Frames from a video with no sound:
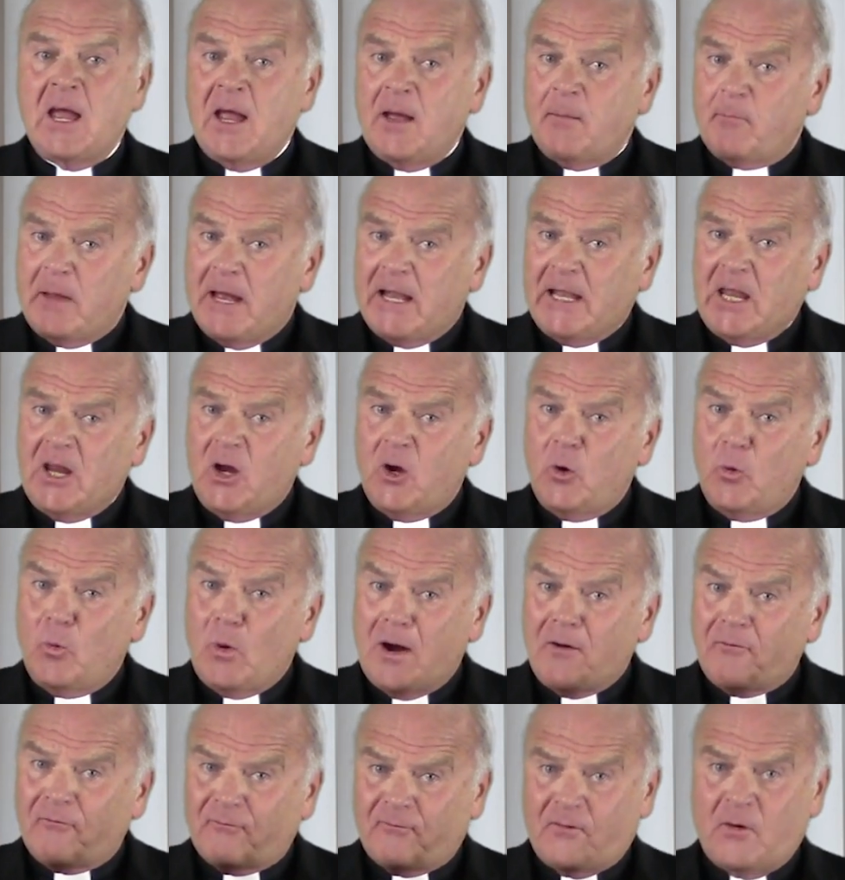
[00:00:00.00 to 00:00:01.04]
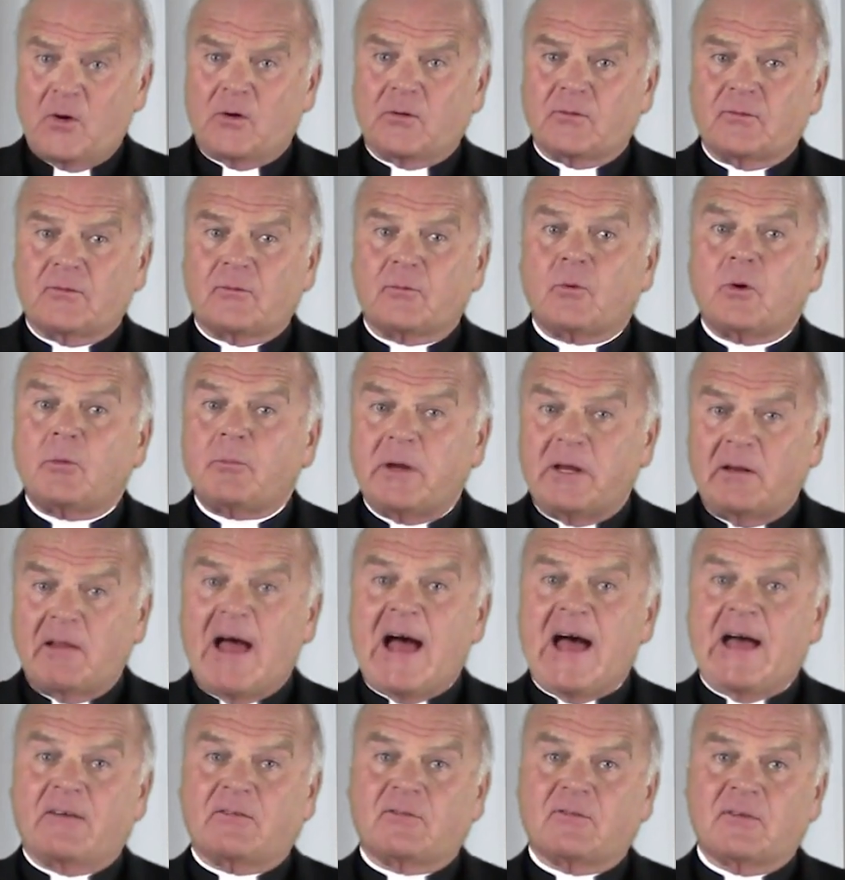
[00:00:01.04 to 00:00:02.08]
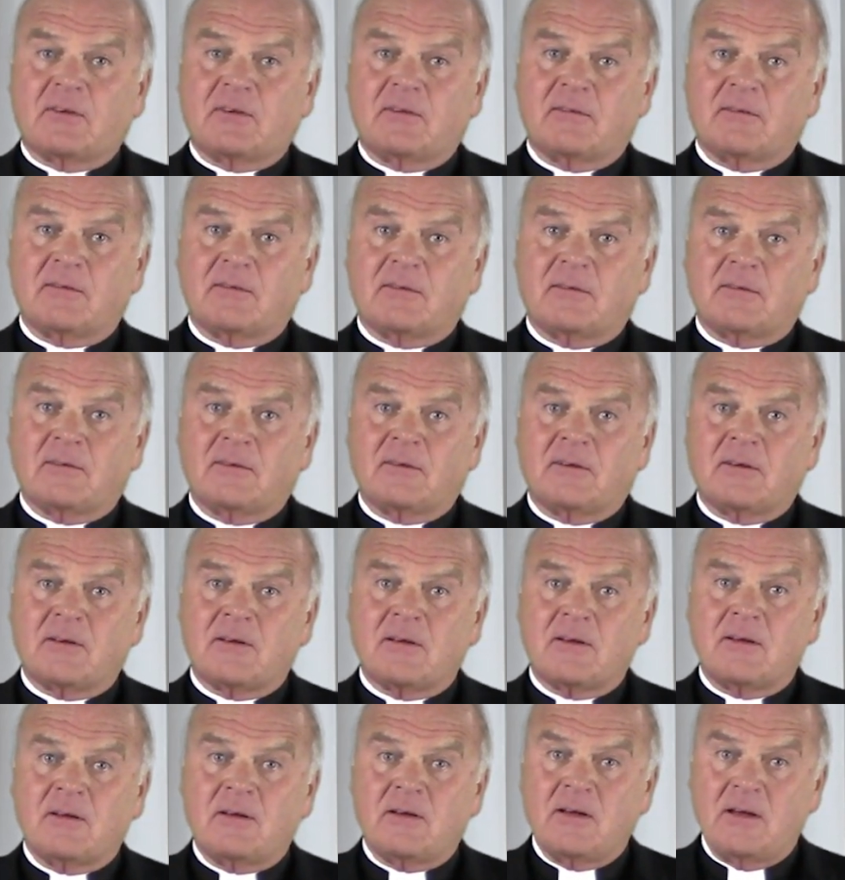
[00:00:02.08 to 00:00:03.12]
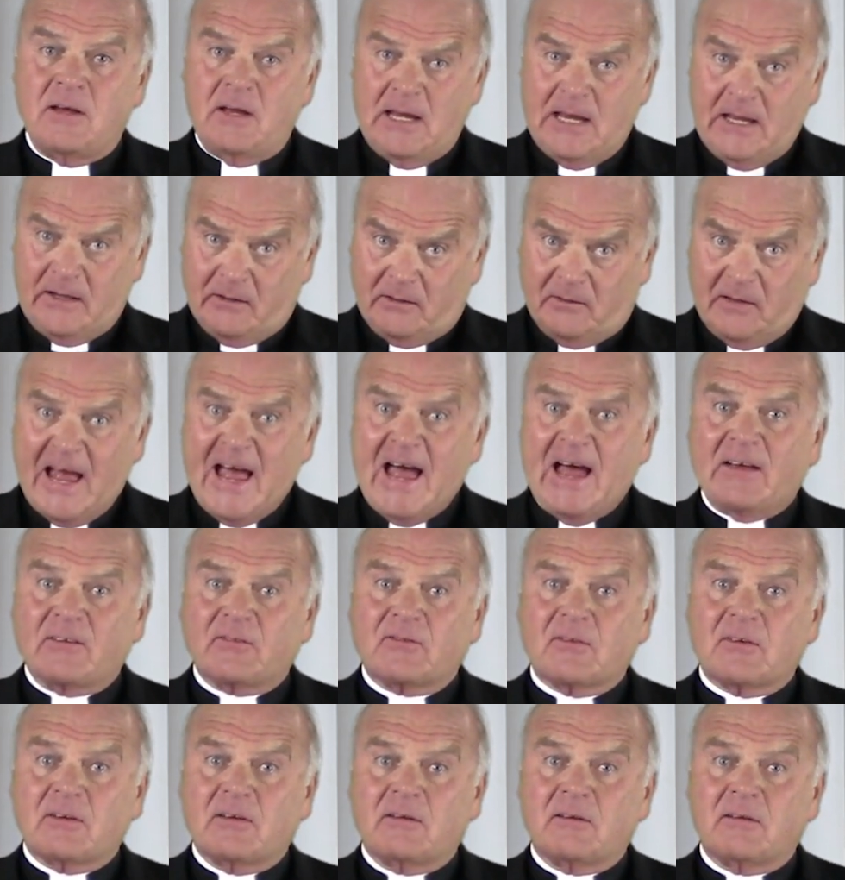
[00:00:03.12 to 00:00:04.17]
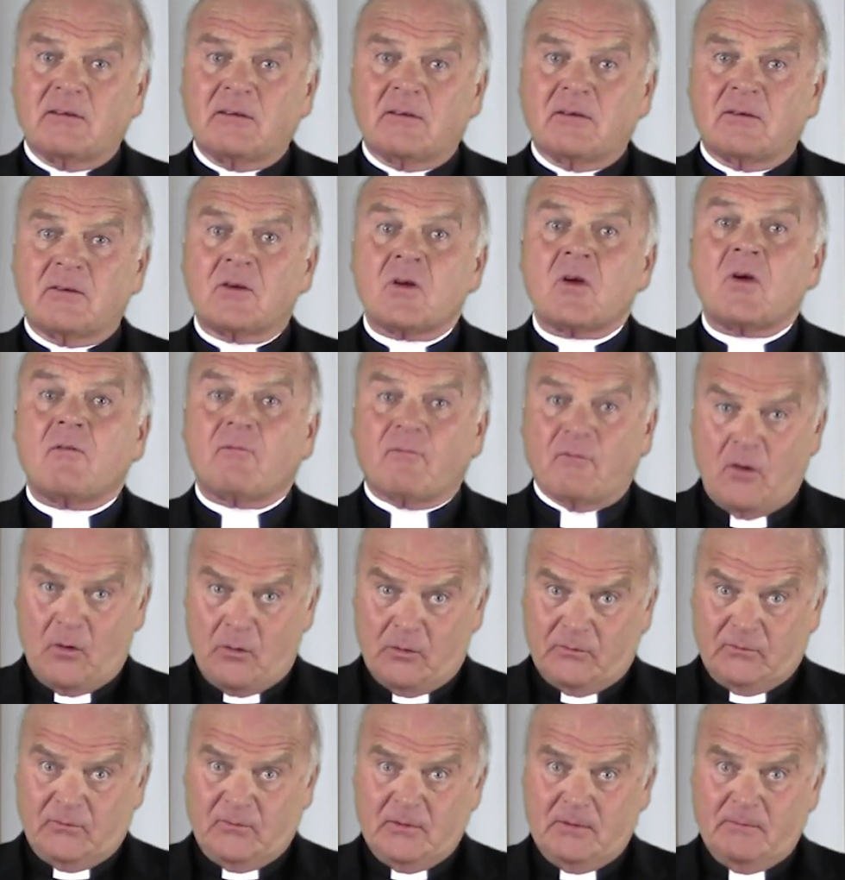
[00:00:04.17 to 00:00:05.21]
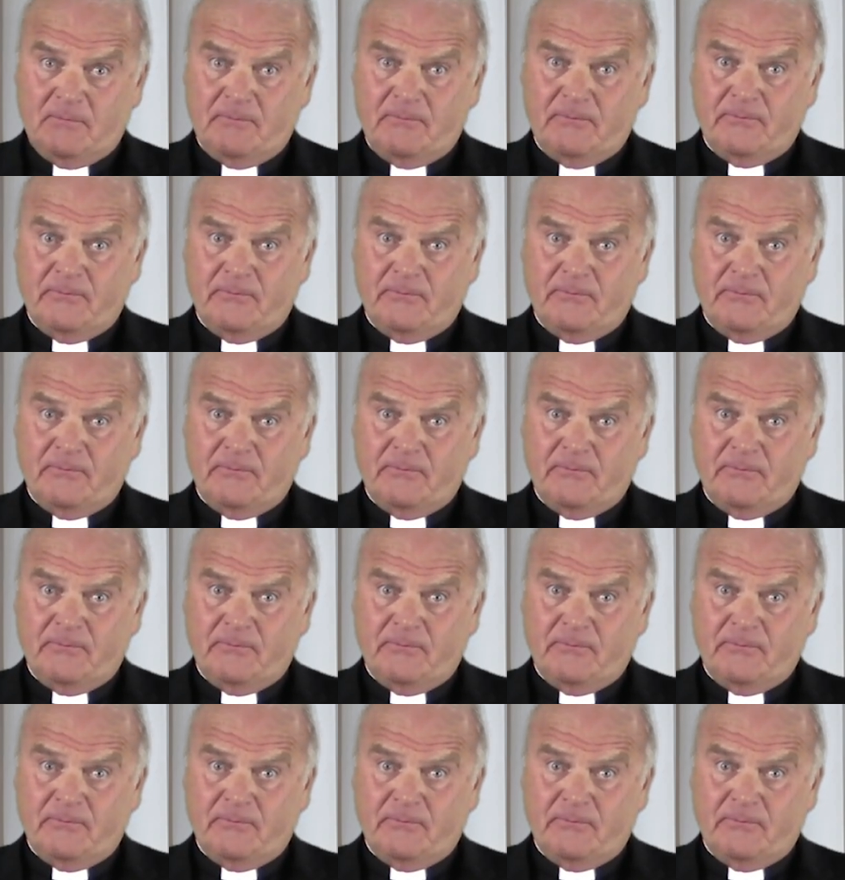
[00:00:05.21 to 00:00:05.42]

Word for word: Many who are first will be last, and the last first.